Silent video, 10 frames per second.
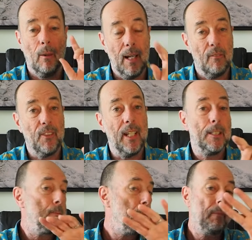I love
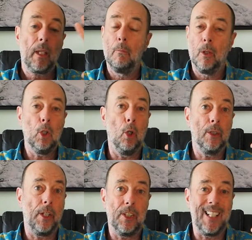these.
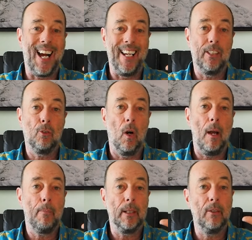Macaws are just ace,
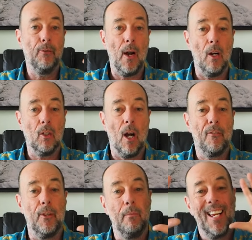right? But to
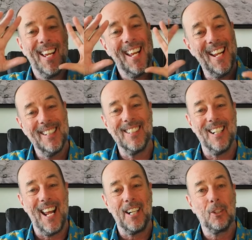photograph them in their
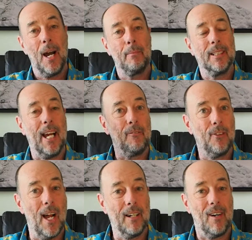natural habitat,
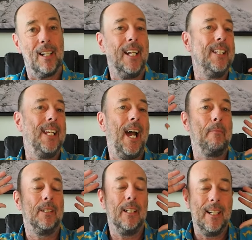flying around in the
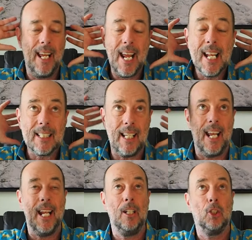Amazon is
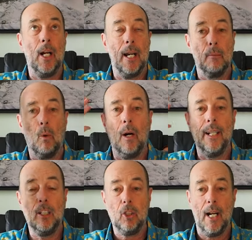incredible. What an
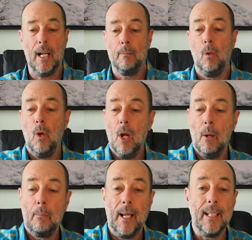incredible
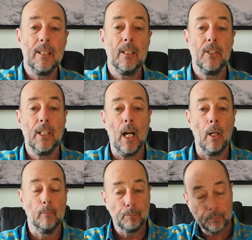place to go.